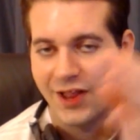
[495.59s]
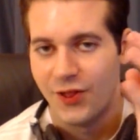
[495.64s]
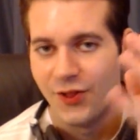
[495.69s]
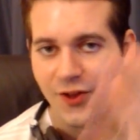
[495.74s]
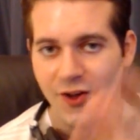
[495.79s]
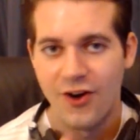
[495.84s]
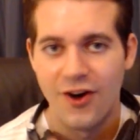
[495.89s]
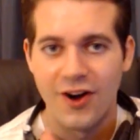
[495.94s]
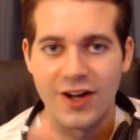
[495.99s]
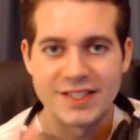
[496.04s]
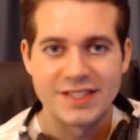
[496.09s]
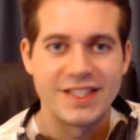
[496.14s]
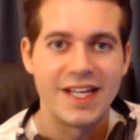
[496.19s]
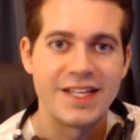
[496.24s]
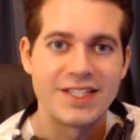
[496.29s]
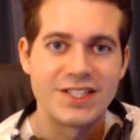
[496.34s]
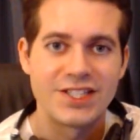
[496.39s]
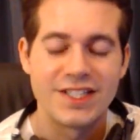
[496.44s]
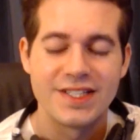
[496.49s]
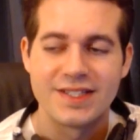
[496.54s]
long
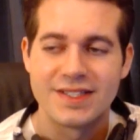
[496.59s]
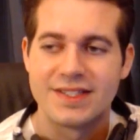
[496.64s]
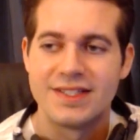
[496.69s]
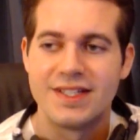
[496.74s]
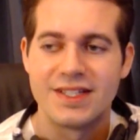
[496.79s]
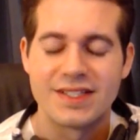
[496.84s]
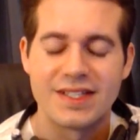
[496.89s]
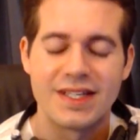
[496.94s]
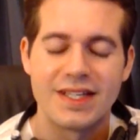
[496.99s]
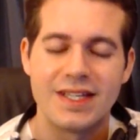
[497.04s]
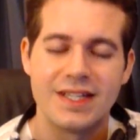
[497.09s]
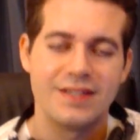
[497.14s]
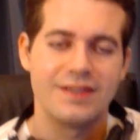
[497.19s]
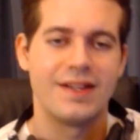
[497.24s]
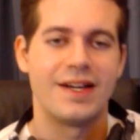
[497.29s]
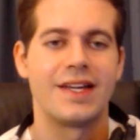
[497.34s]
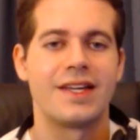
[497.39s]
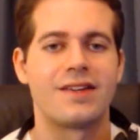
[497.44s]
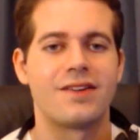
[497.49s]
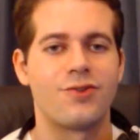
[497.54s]
sessions doesn't get like